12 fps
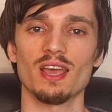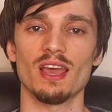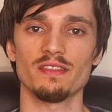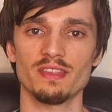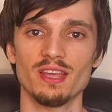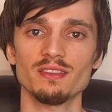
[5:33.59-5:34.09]

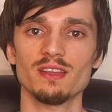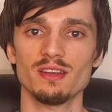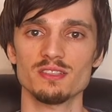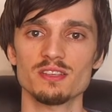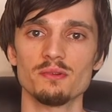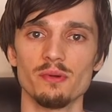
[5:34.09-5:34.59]
and then there
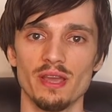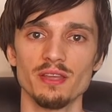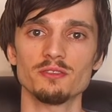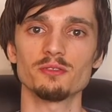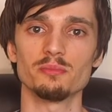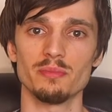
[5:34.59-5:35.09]
is a way
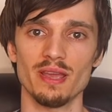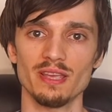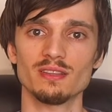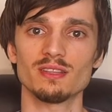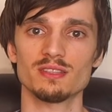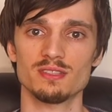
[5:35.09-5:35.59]
to make
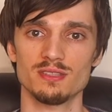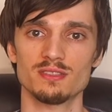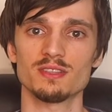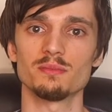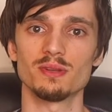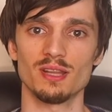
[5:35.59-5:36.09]
the
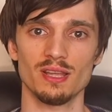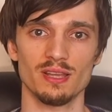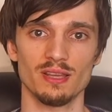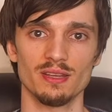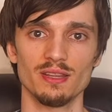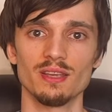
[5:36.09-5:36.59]
system
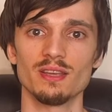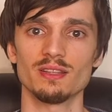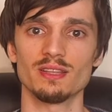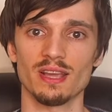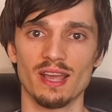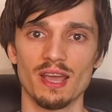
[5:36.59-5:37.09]
learn
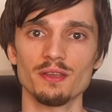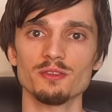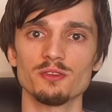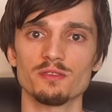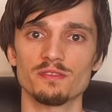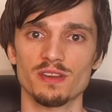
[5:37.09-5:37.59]
the kind
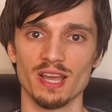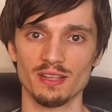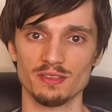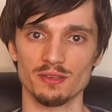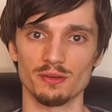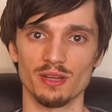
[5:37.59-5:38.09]
of
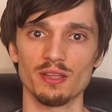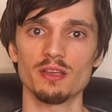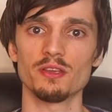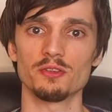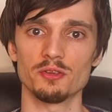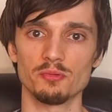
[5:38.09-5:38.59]
category
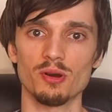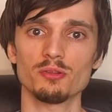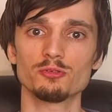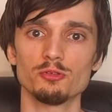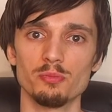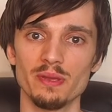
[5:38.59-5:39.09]
you
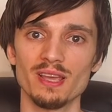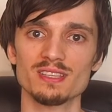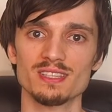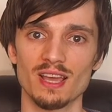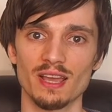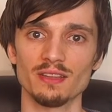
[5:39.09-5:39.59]
want to be
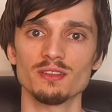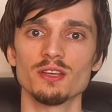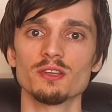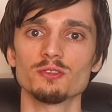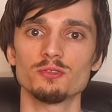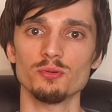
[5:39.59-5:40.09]
assigned
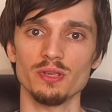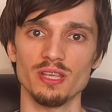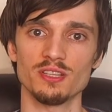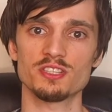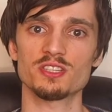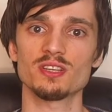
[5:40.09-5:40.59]
to
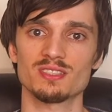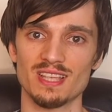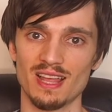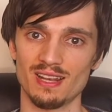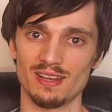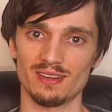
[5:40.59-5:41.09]
each
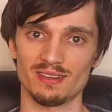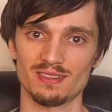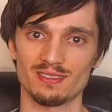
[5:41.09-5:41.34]
seller,